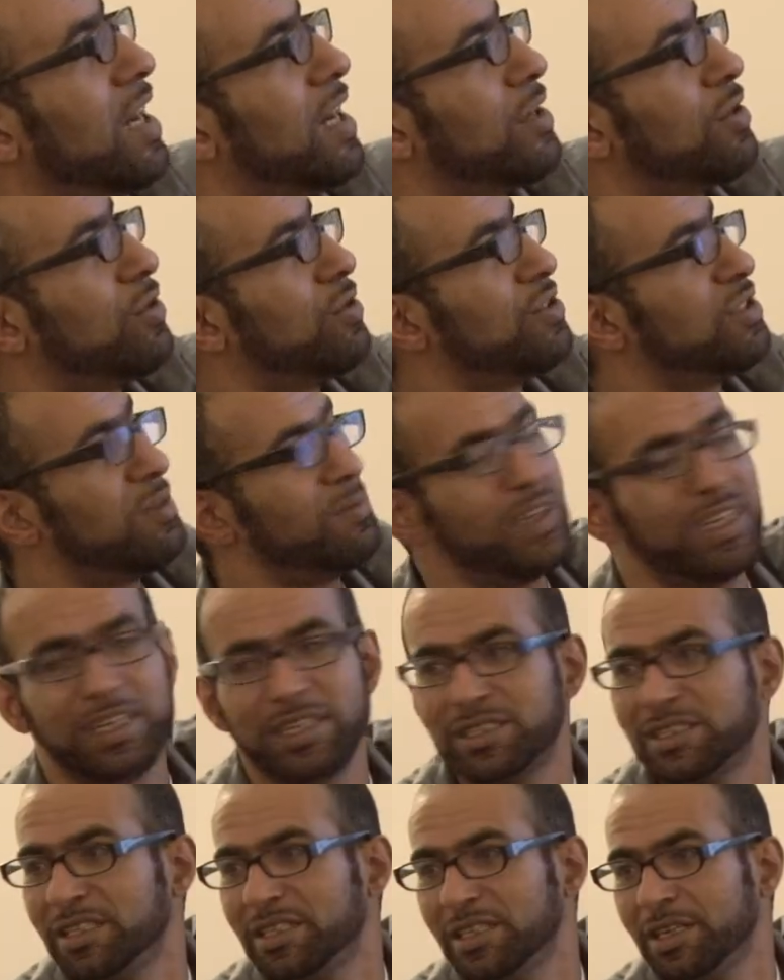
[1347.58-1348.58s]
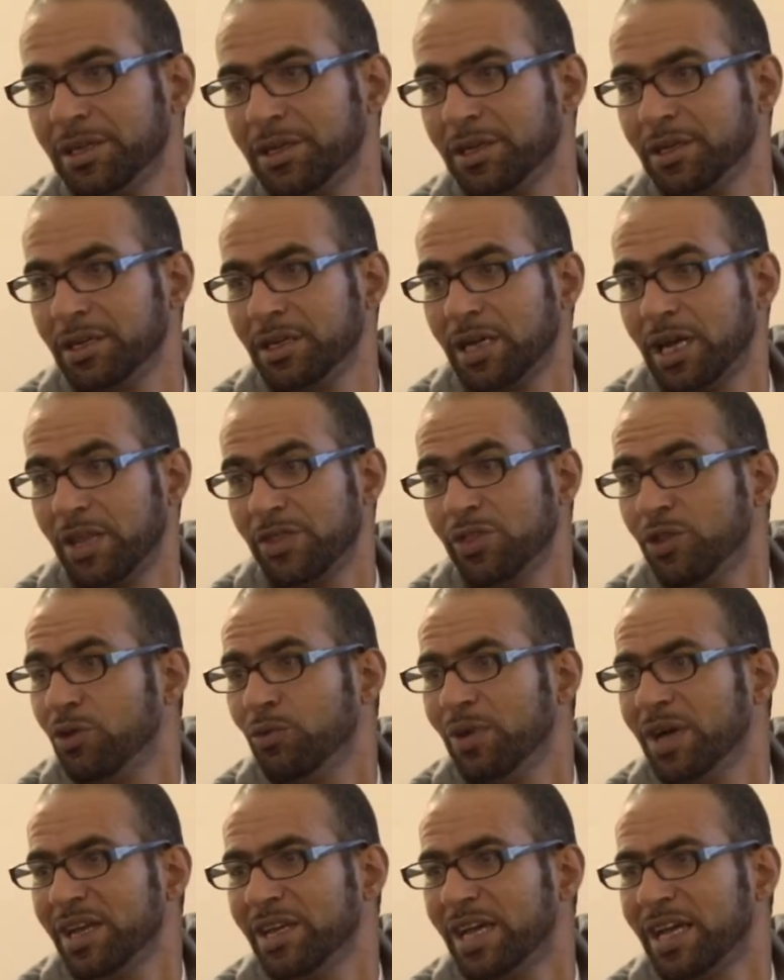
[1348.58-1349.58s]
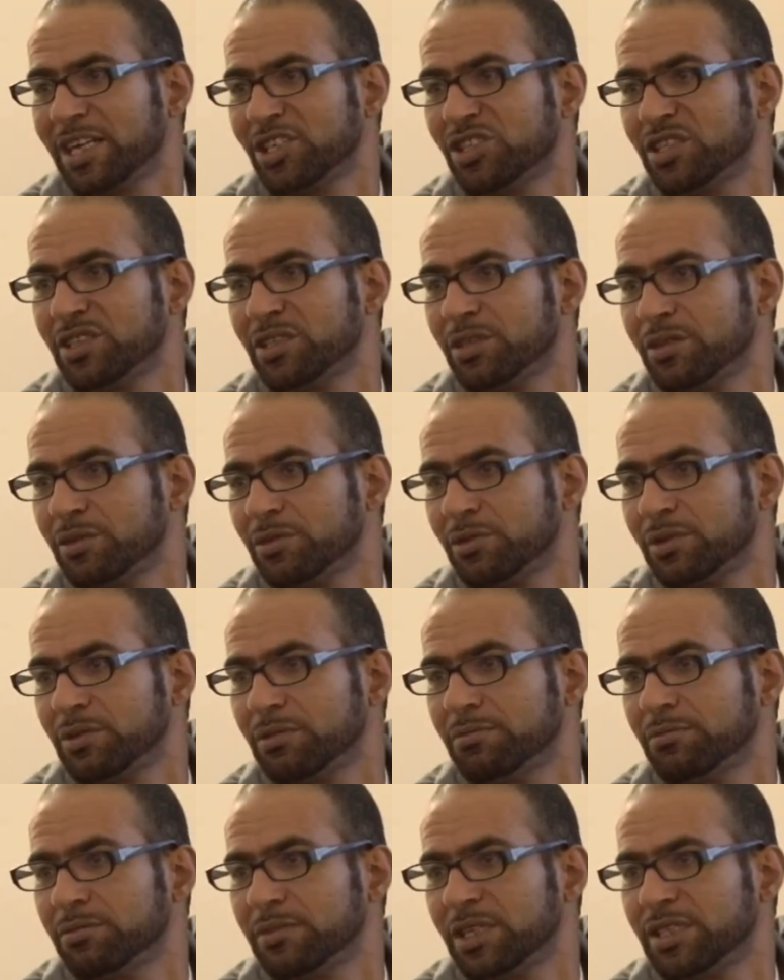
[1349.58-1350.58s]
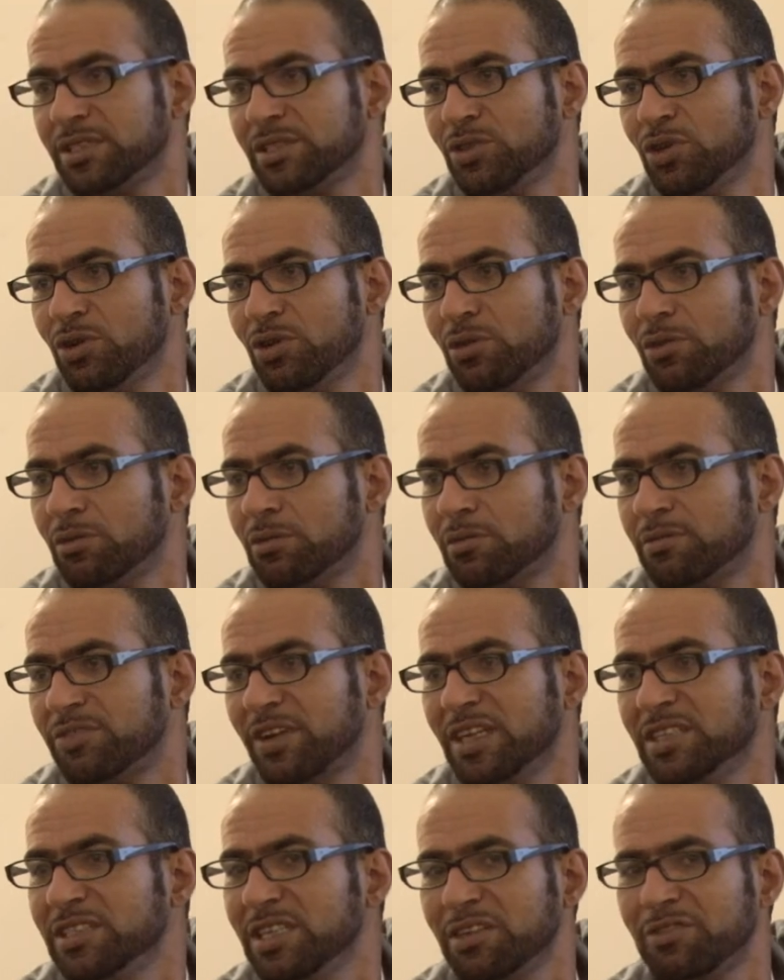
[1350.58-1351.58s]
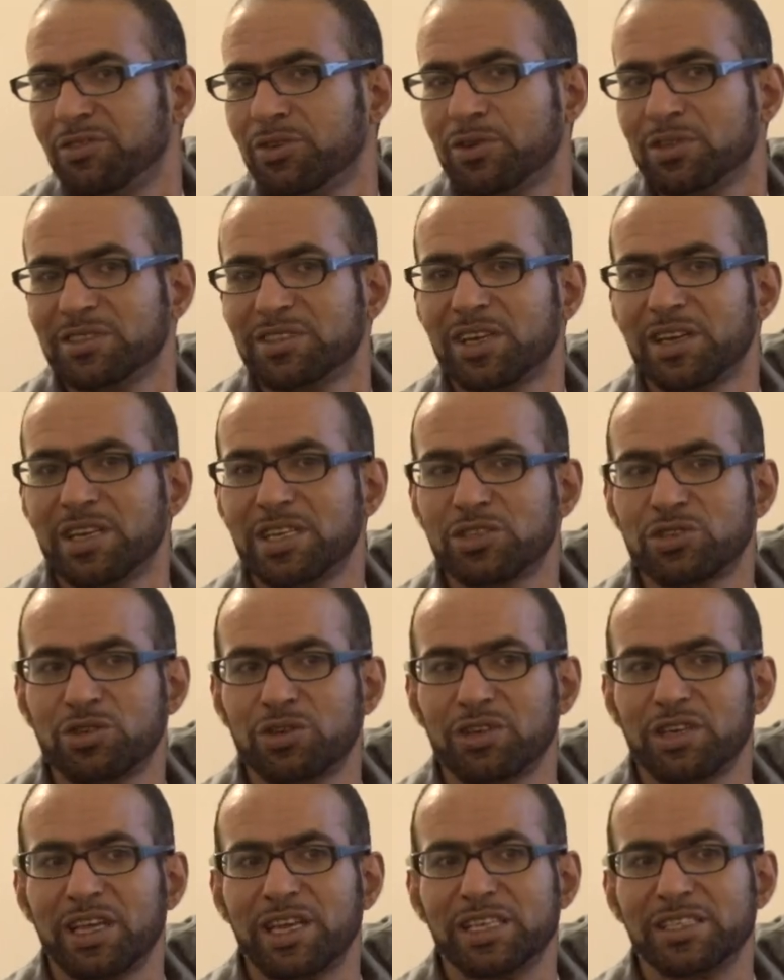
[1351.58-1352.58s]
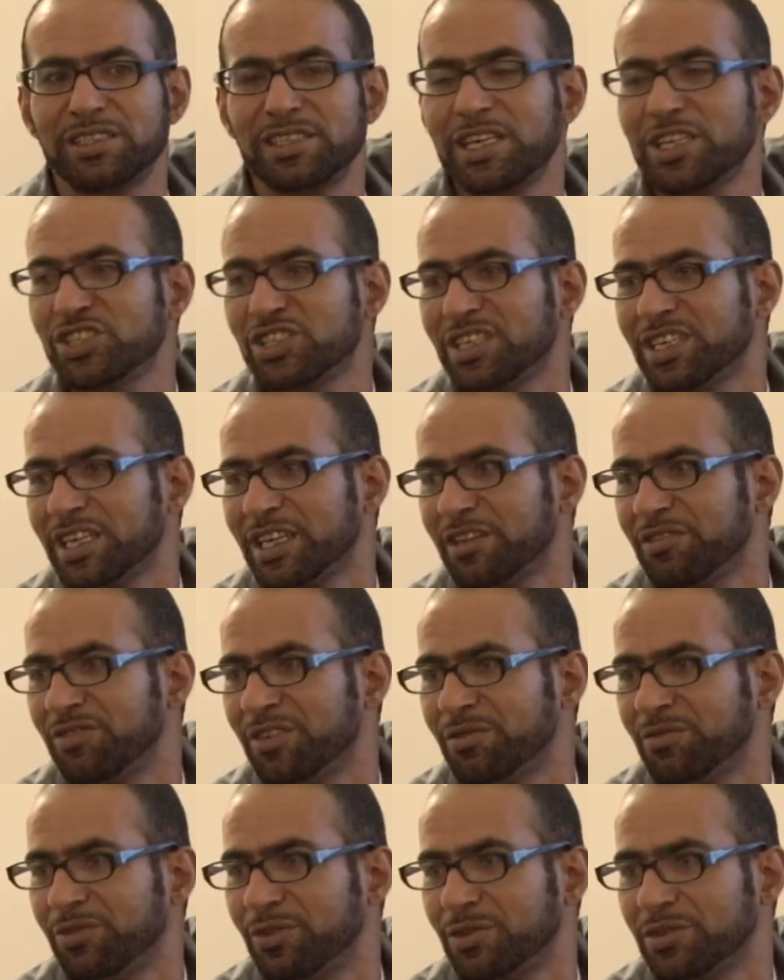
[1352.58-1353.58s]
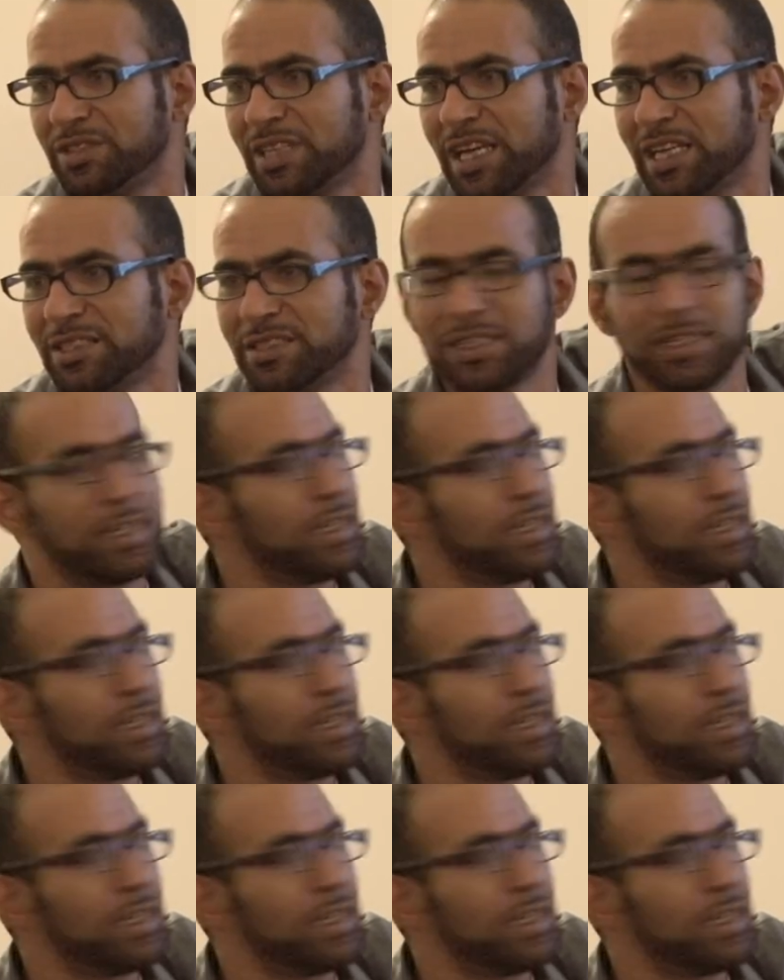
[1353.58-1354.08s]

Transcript: are contaminated and no one actually, there's no funding for international organization even for that.